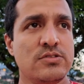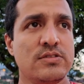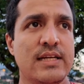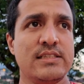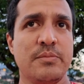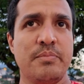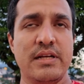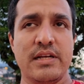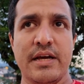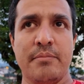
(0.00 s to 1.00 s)
So that's a
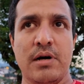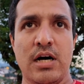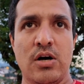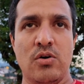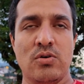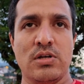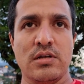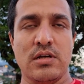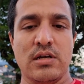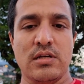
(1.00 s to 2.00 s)
bit about
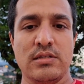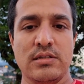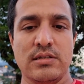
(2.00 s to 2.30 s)
the